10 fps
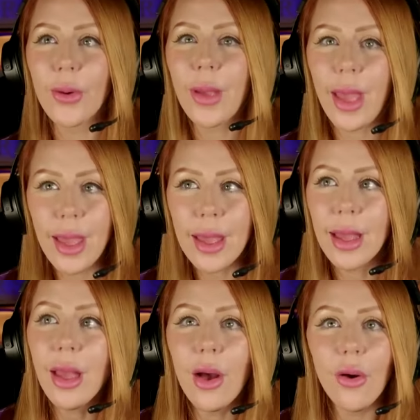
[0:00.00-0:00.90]
Okay.
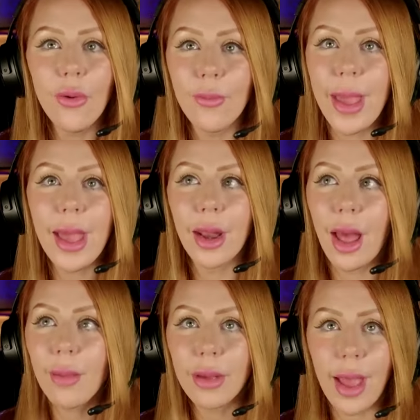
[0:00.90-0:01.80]
Oh, man.
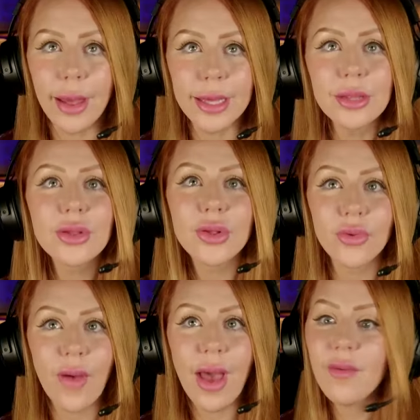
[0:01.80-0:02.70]
Yeah. He's the
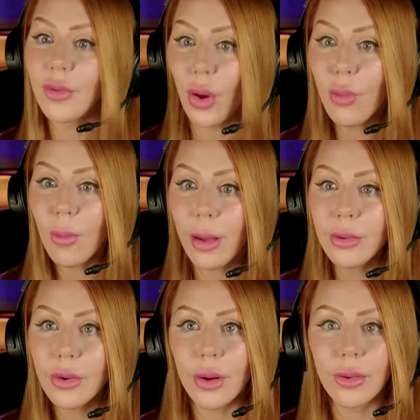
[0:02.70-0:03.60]
survivor. No
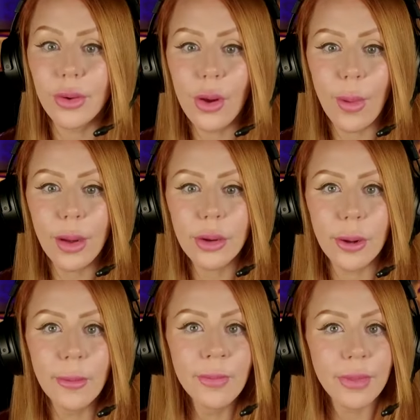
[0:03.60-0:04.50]
wonder. No
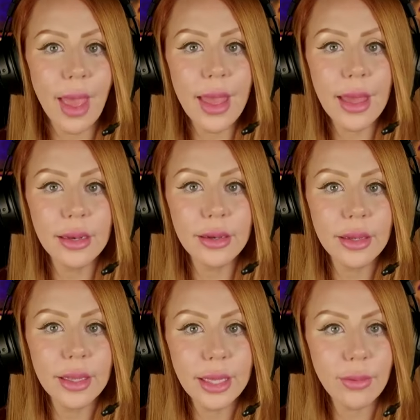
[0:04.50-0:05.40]
wonder. And
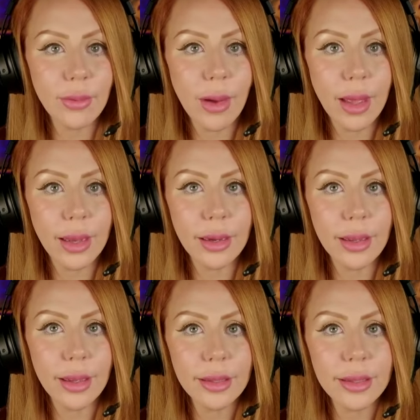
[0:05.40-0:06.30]
he, what?
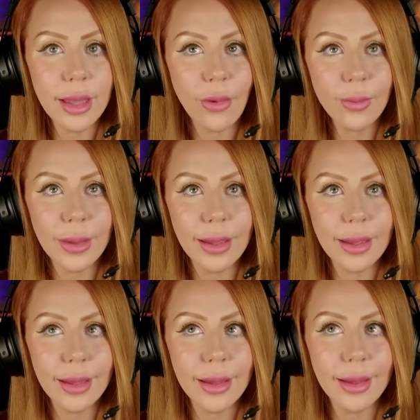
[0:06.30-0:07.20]
Tell me.